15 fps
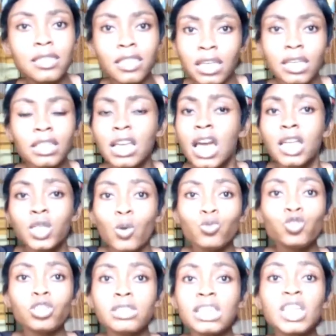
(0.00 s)
thing, they
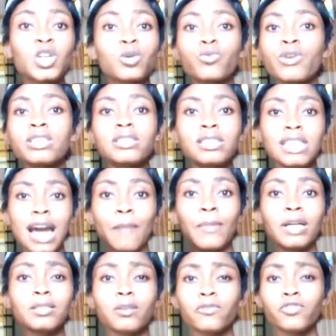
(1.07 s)
will just increase the
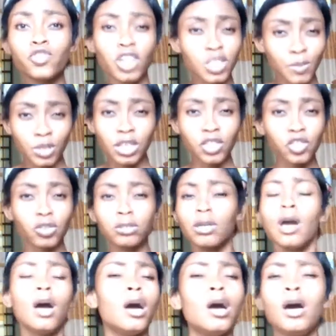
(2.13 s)
amount of transportation.
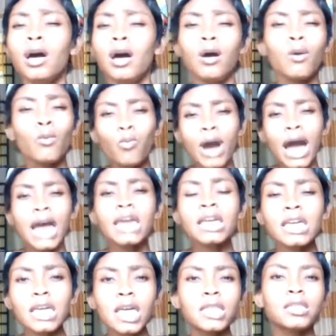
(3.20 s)
Why
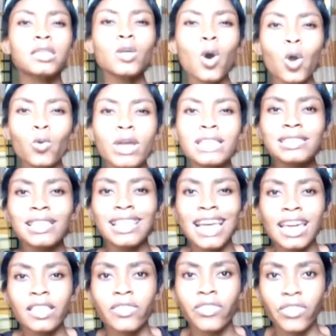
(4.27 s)
is it always
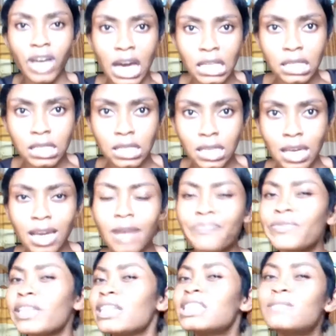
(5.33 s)
like that?
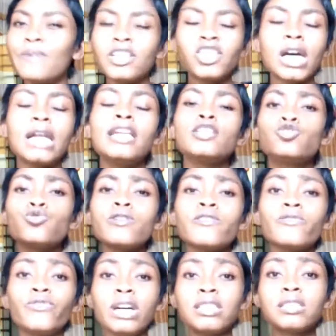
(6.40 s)
Especially
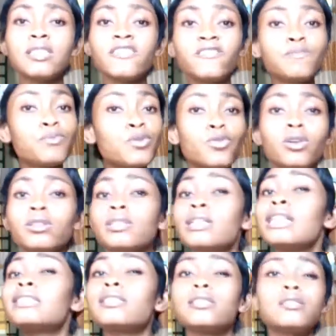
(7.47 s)
during festive period.
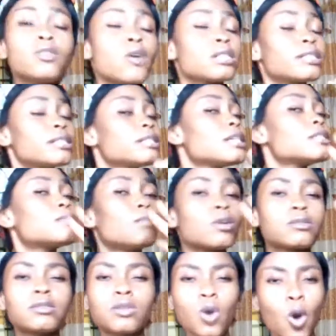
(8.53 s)
Listen, seriously, this
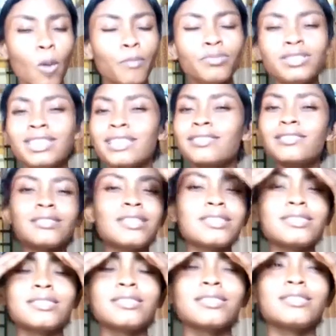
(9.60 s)
must stop. This
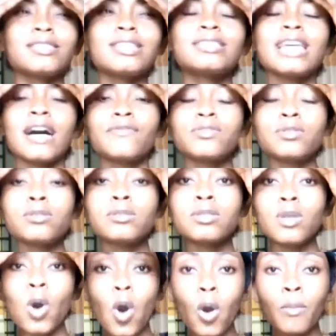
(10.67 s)
has to
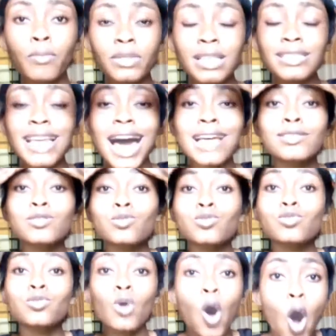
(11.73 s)
stop. This has to
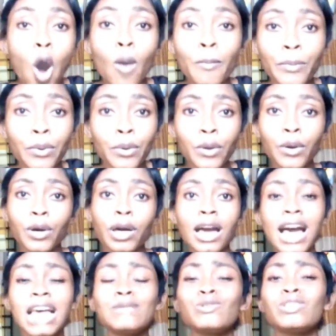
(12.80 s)
stop.
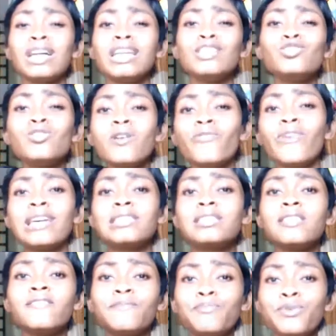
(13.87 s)
Especially during
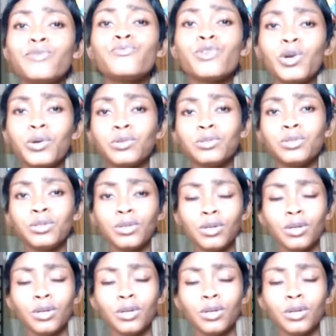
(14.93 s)
festive period.